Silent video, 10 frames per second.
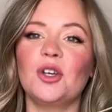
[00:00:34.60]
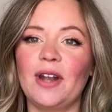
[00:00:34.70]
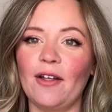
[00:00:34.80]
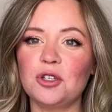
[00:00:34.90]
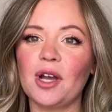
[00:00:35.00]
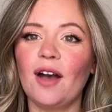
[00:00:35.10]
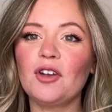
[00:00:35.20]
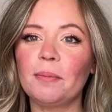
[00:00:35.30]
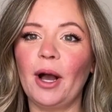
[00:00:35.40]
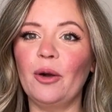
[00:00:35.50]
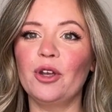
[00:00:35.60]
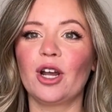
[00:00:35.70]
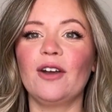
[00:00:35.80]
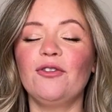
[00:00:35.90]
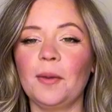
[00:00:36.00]
now that you have your bow, you're
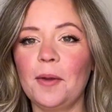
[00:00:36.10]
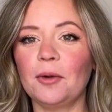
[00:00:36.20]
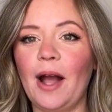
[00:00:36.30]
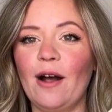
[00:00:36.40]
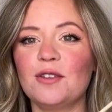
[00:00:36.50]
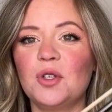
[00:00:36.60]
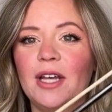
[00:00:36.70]
going to flip it around so